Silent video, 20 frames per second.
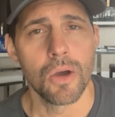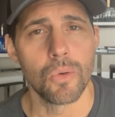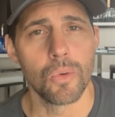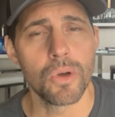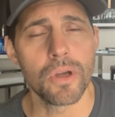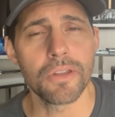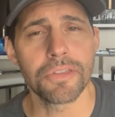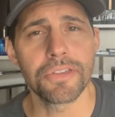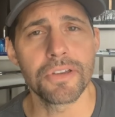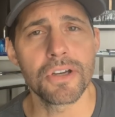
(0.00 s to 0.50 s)

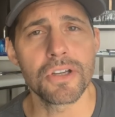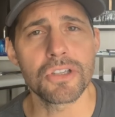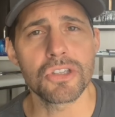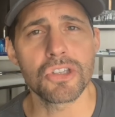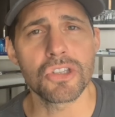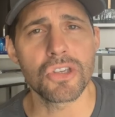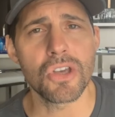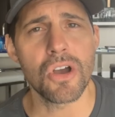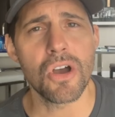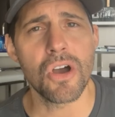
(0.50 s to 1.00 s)
with a
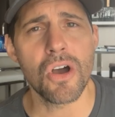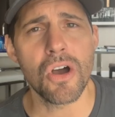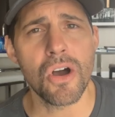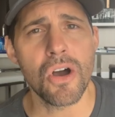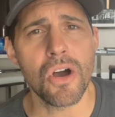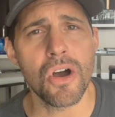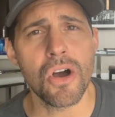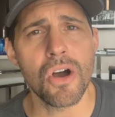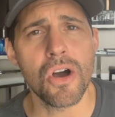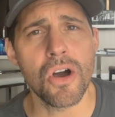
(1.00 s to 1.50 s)

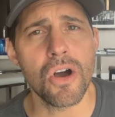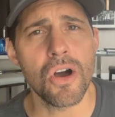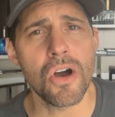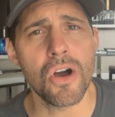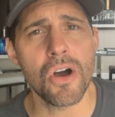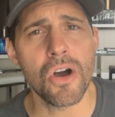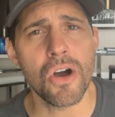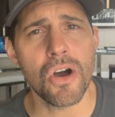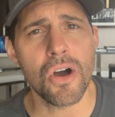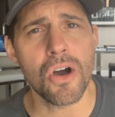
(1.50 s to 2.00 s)

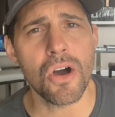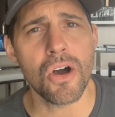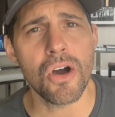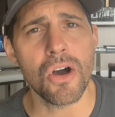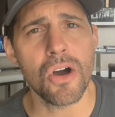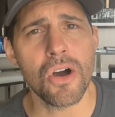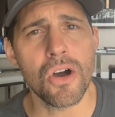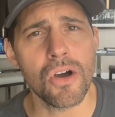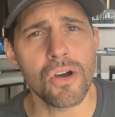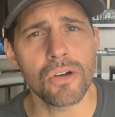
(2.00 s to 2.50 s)

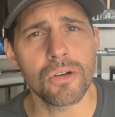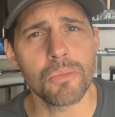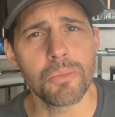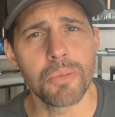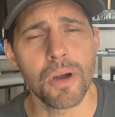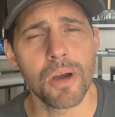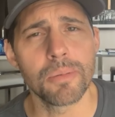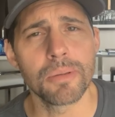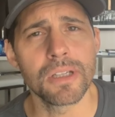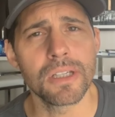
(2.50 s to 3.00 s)
song
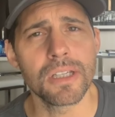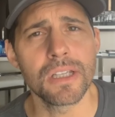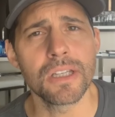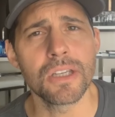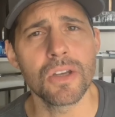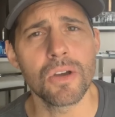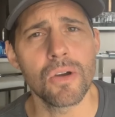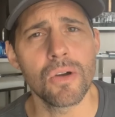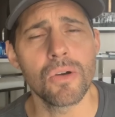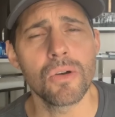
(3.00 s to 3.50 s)
bubbling
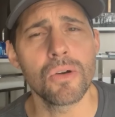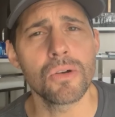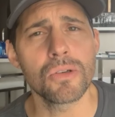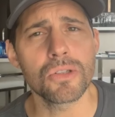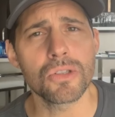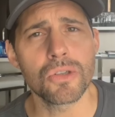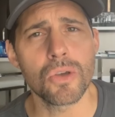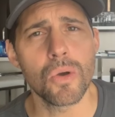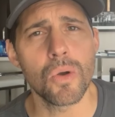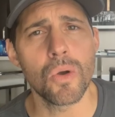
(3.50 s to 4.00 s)
in your
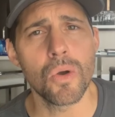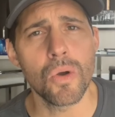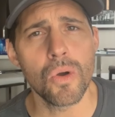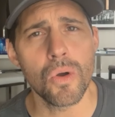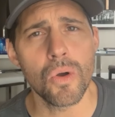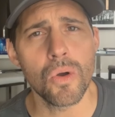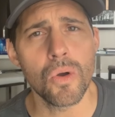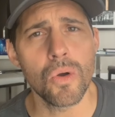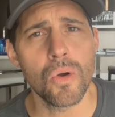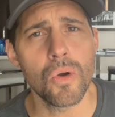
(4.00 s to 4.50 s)

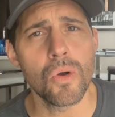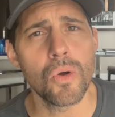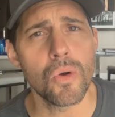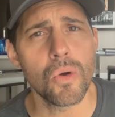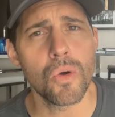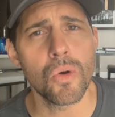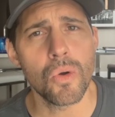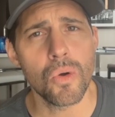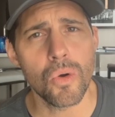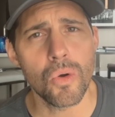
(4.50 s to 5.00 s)

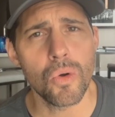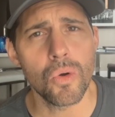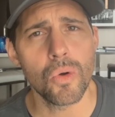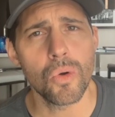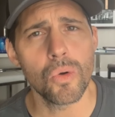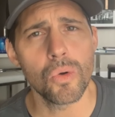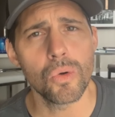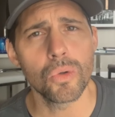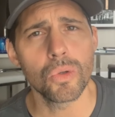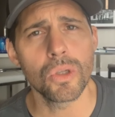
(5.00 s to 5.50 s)

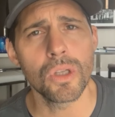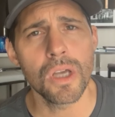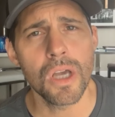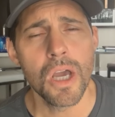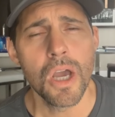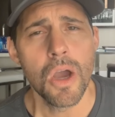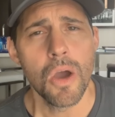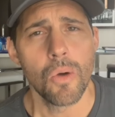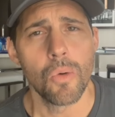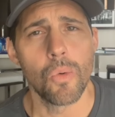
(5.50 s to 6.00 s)
soul,
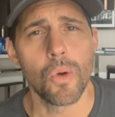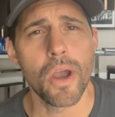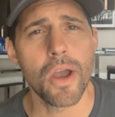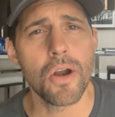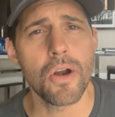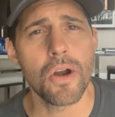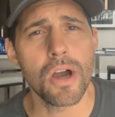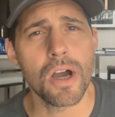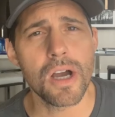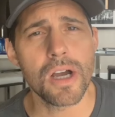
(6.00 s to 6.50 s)

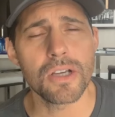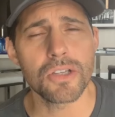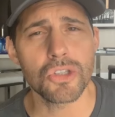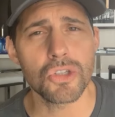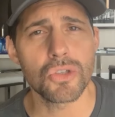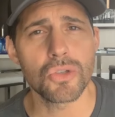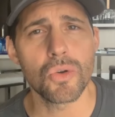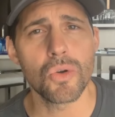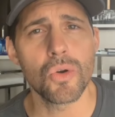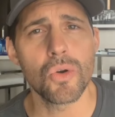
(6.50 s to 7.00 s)
where a
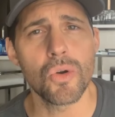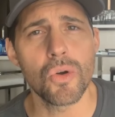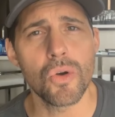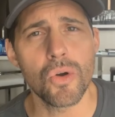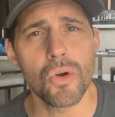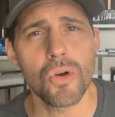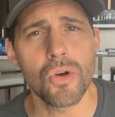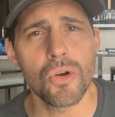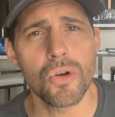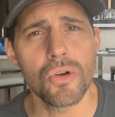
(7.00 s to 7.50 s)

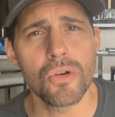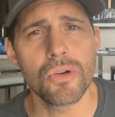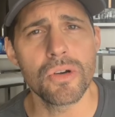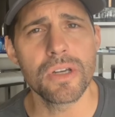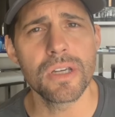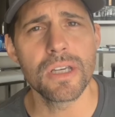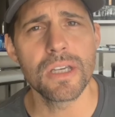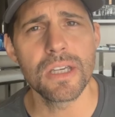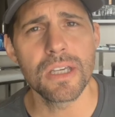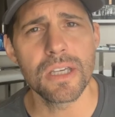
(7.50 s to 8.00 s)

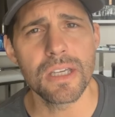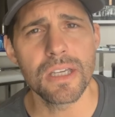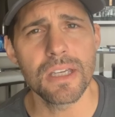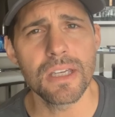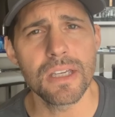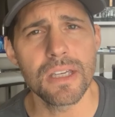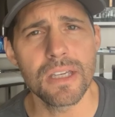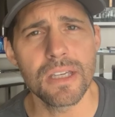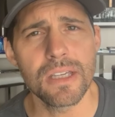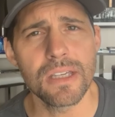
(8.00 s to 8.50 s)

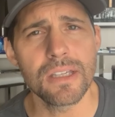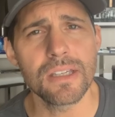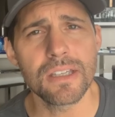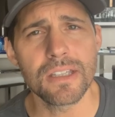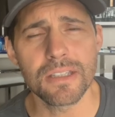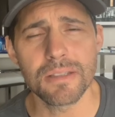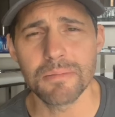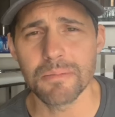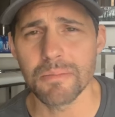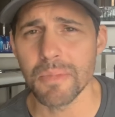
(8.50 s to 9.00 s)
story
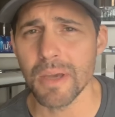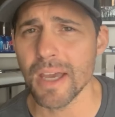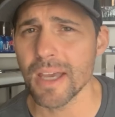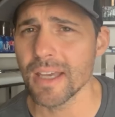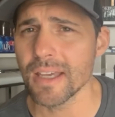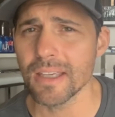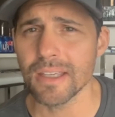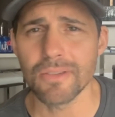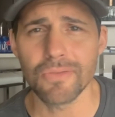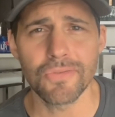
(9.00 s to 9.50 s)
can
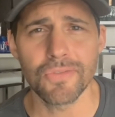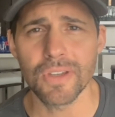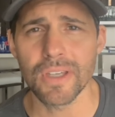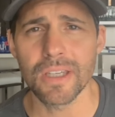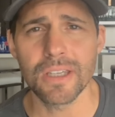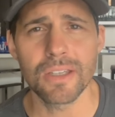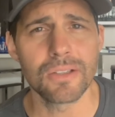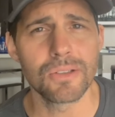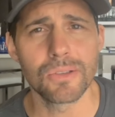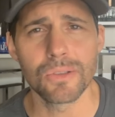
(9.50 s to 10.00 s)
make you
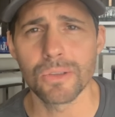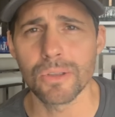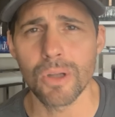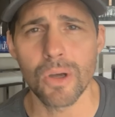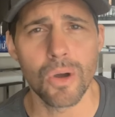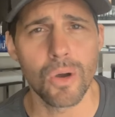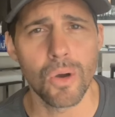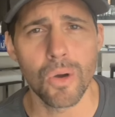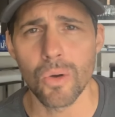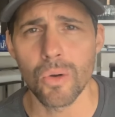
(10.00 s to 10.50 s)
feel
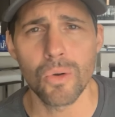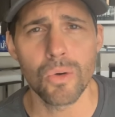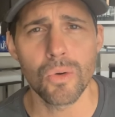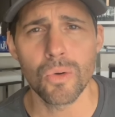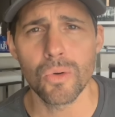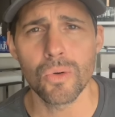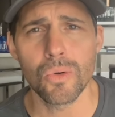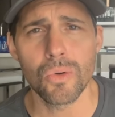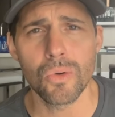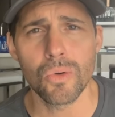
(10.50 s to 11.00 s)

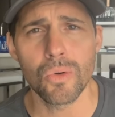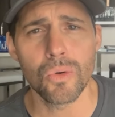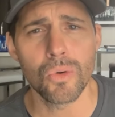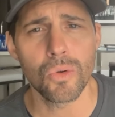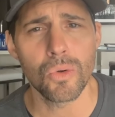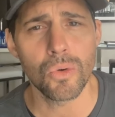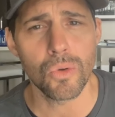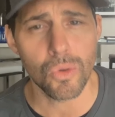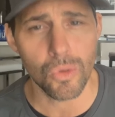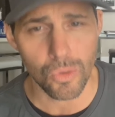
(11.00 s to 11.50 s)

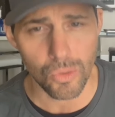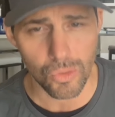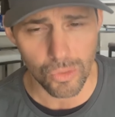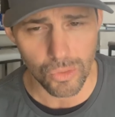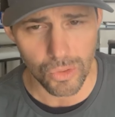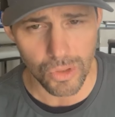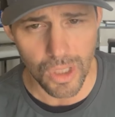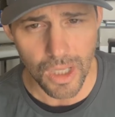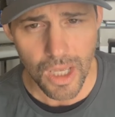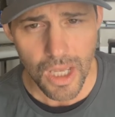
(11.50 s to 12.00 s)

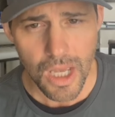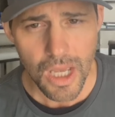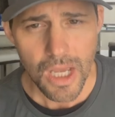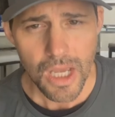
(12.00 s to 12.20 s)
whole.